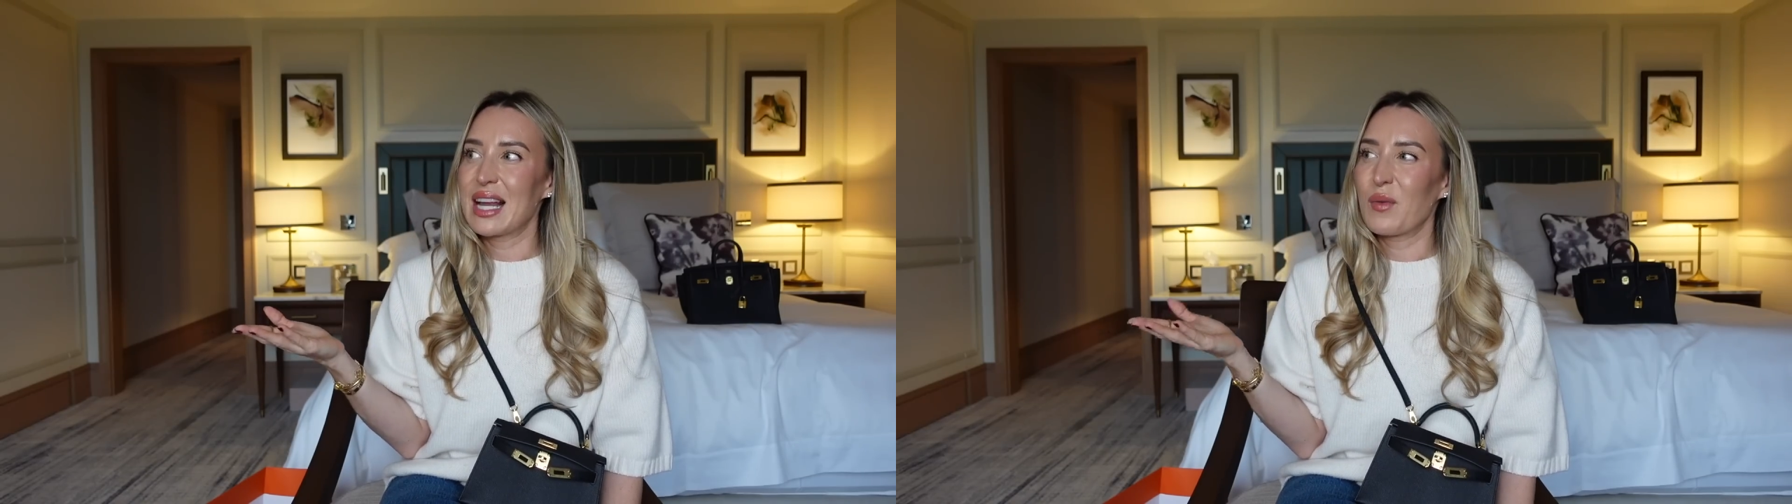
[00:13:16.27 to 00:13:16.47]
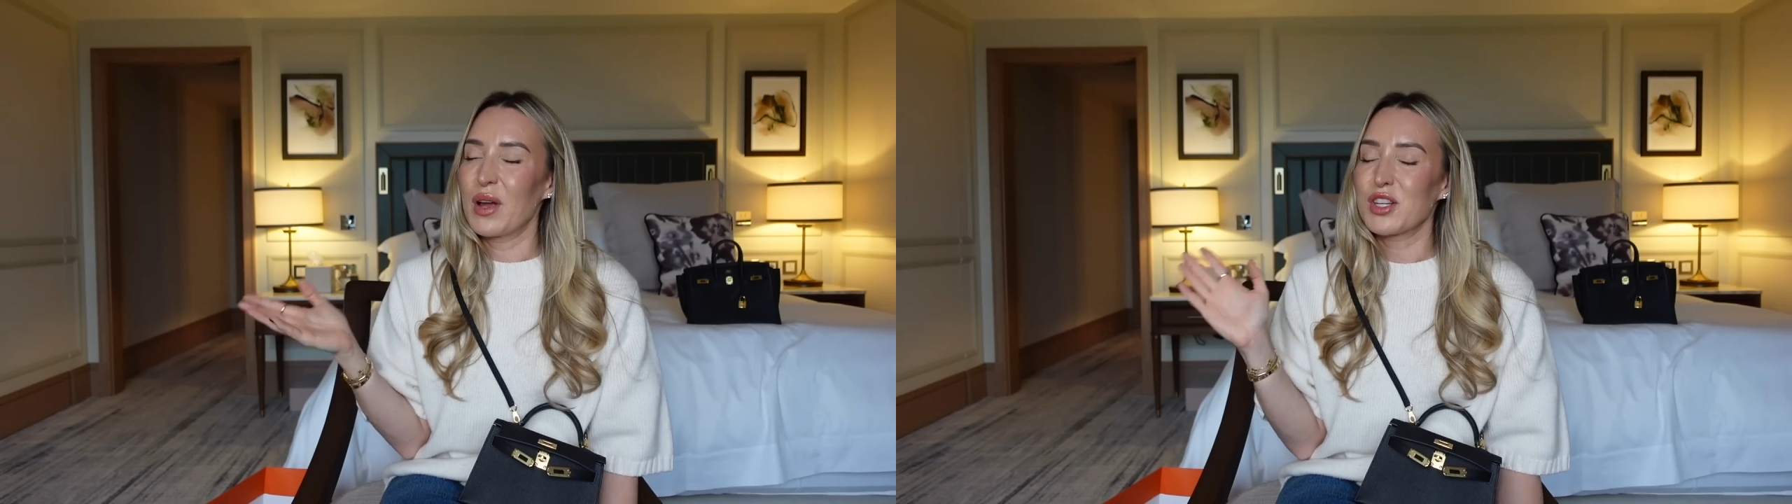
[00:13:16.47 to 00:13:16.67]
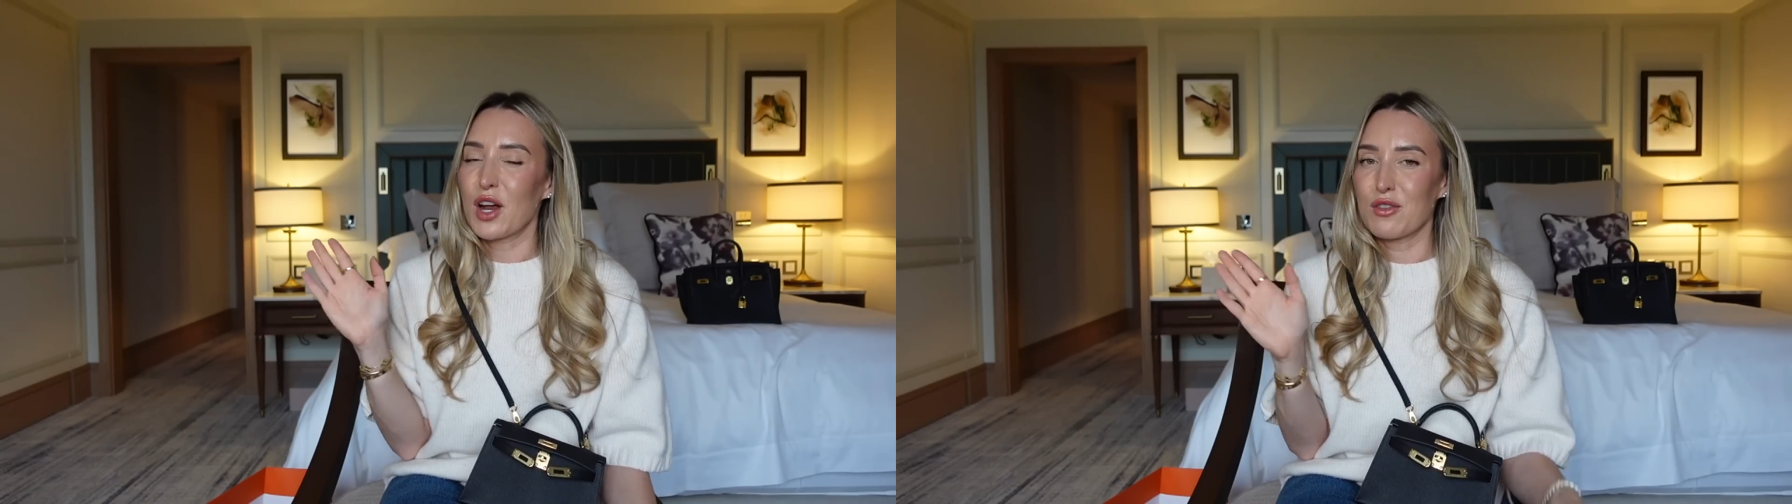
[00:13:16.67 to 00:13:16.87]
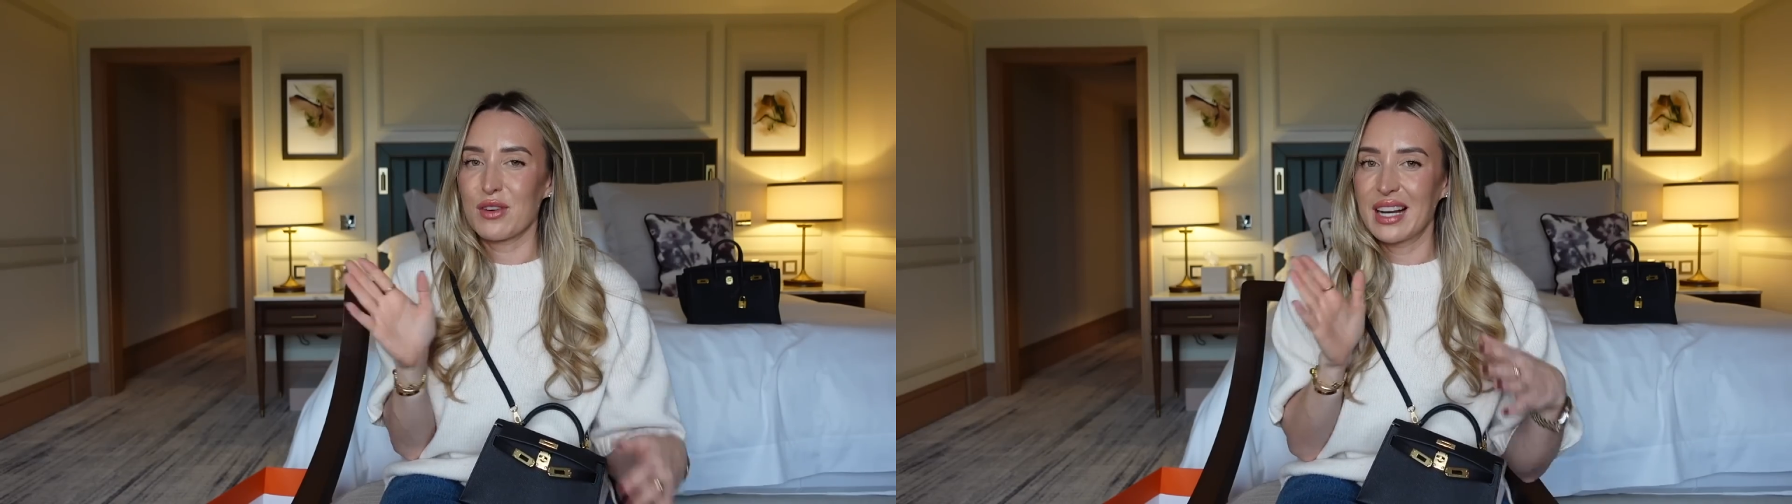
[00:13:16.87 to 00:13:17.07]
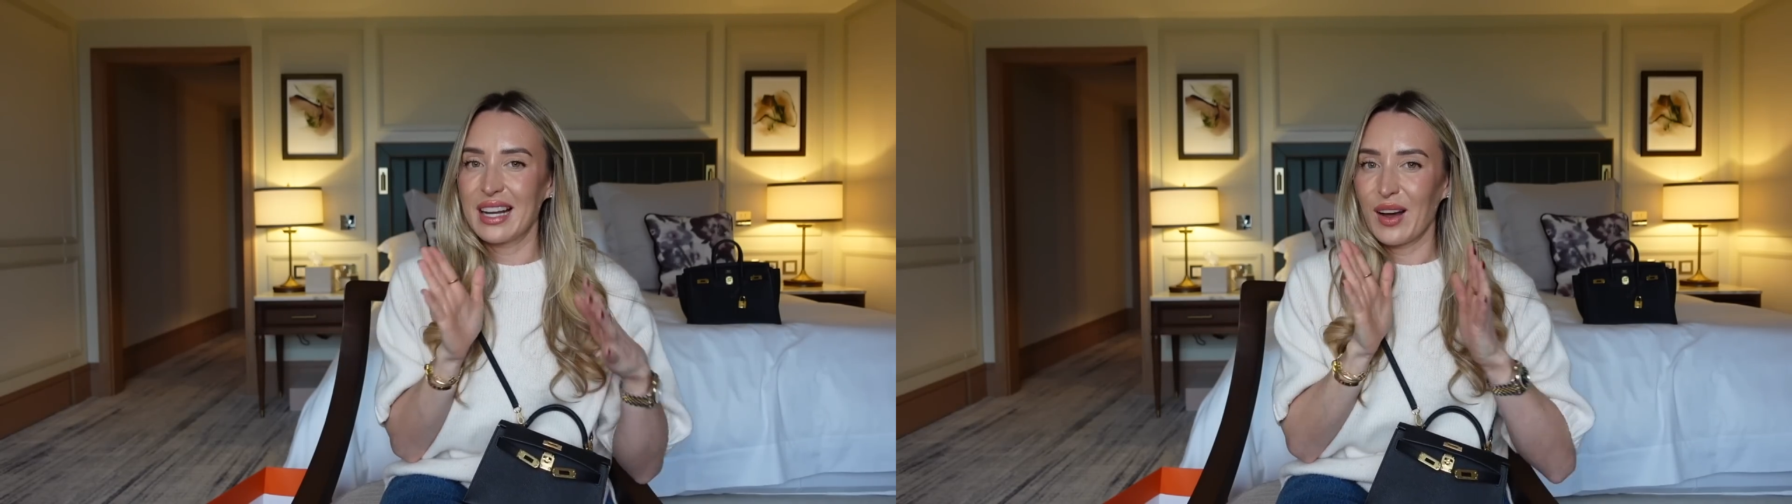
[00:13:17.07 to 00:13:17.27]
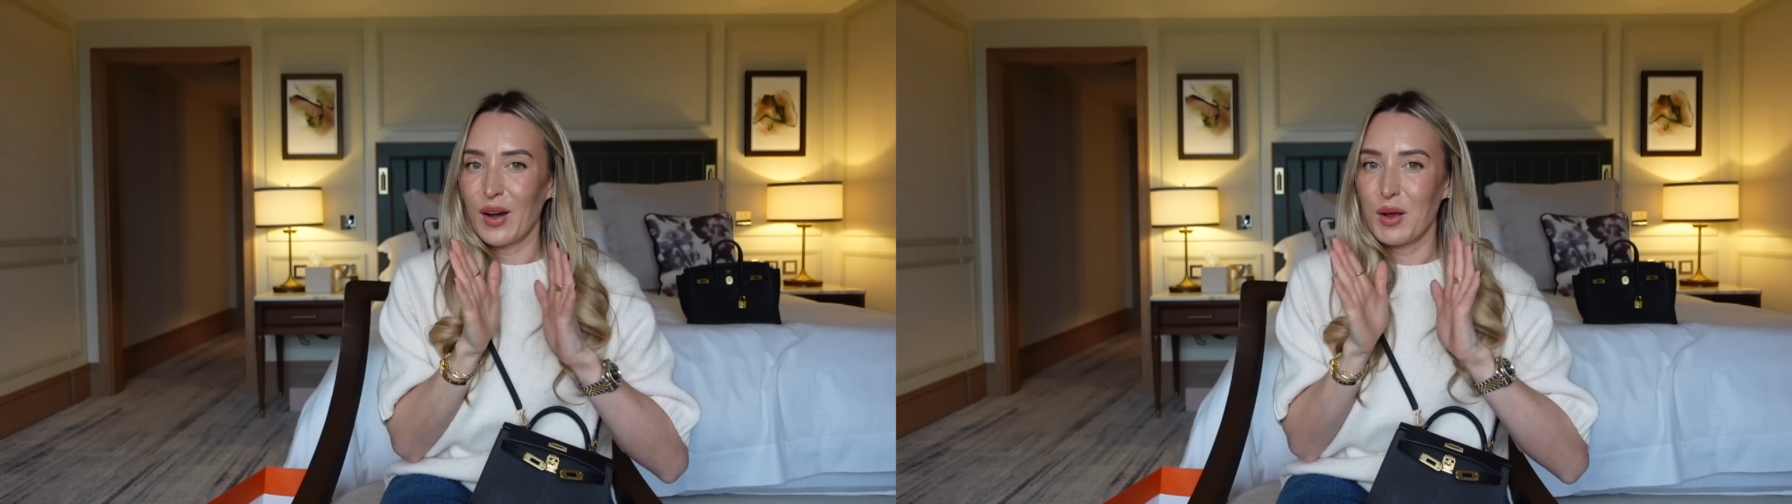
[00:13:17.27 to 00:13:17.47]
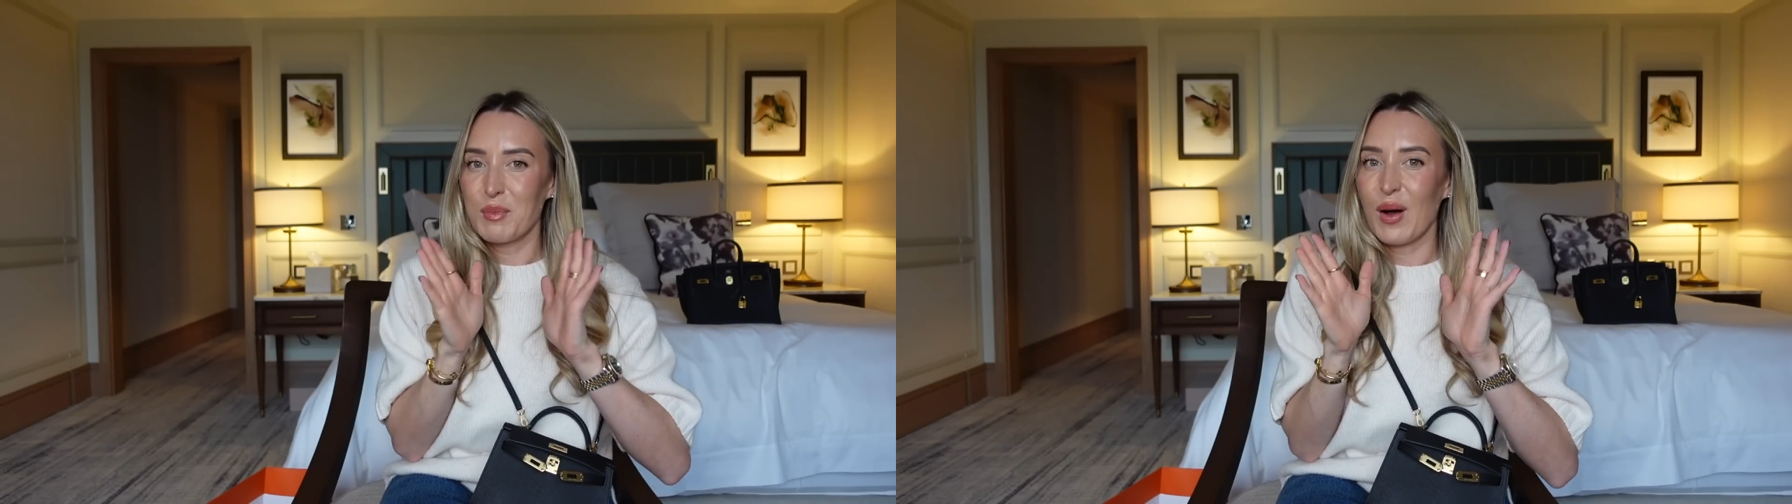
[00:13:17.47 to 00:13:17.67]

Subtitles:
which I really hope